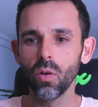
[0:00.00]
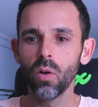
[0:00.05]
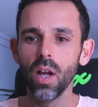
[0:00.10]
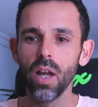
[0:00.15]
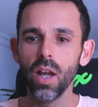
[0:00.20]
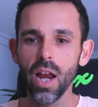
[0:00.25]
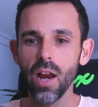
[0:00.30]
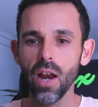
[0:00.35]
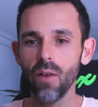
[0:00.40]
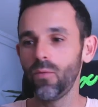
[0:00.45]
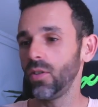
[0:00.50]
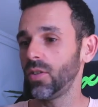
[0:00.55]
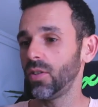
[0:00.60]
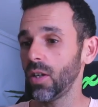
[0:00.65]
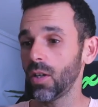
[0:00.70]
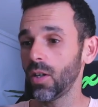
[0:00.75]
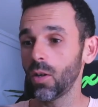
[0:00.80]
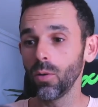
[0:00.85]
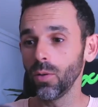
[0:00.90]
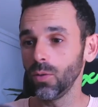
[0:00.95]
every day
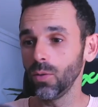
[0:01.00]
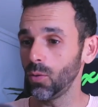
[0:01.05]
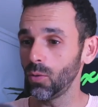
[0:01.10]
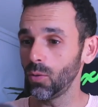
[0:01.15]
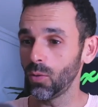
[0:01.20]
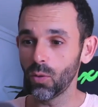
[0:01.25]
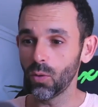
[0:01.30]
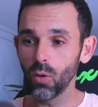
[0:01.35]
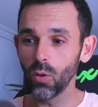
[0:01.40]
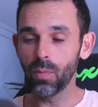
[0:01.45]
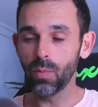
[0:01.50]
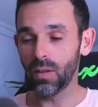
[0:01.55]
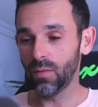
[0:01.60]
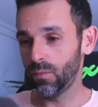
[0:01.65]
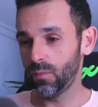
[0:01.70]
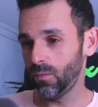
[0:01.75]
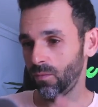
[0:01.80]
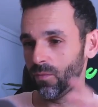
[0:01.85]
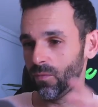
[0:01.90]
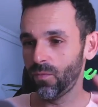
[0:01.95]
going to the group and
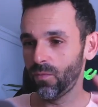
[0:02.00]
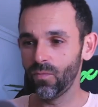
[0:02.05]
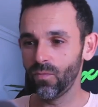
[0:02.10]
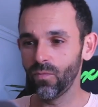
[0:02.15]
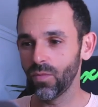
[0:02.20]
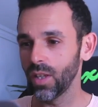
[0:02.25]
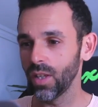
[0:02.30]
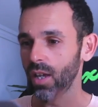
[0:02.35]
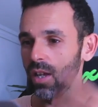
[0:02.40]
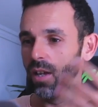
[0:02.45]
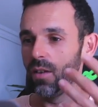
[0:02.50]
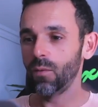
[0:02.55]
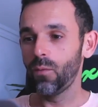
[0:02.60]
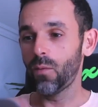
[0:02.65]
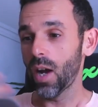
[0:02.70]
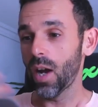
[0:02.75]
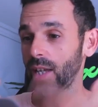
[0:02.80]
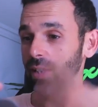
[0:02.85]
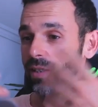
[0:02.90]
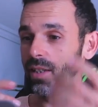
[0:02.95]

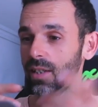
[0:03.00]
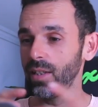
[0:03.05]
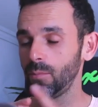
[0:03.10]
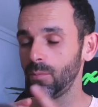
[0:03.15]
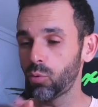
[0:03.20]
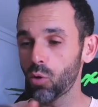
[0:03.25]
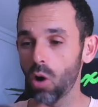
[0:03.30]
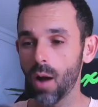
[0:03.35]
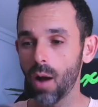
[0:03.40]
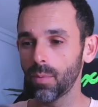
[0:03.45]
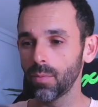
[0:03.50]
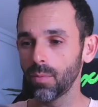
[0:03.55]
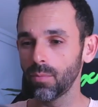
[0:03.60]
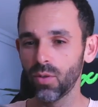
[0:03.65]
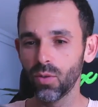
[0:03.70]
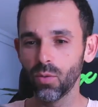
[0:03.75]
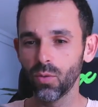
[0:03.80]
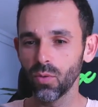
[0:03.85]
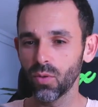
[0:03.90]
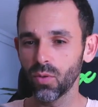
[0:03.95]
finding
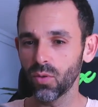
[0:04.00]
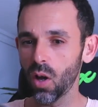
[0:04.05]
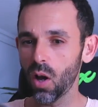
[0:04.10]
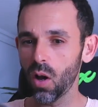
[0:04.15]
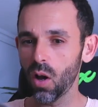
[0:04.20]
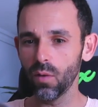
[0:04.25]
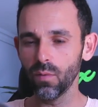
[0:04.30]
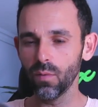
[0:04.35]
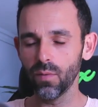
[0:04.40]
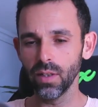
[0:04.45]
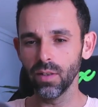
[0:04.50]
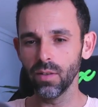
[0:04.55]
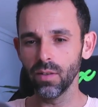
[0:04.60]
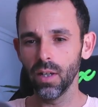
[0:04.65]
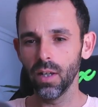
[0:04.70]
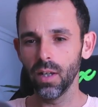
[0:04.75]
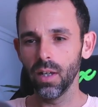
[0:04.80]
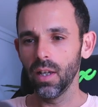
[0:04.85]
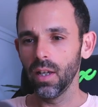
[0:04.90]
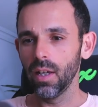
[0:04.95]
problems to solve and
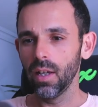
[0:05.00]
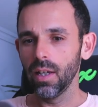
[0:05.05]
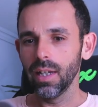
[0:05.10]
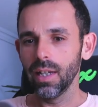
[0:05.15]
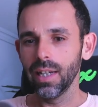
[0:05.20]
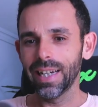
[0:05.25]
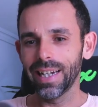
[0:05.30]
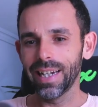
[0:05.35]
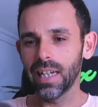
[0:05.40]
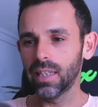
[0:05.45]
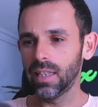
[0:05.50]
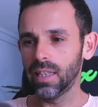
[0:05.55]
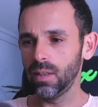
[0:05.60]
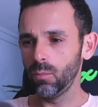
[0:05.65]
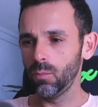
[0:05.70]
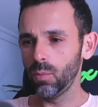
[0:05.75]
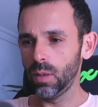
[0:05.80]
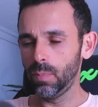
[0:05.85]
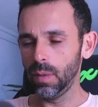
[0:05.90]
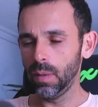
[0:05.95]
connecting
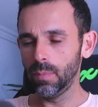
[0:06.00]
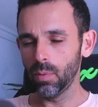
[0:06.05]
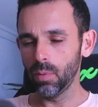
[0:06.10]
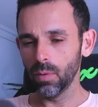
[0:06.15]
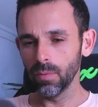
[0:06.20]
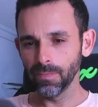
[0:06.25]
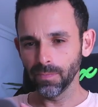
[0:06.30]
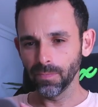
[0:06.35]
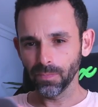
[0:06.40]
with people.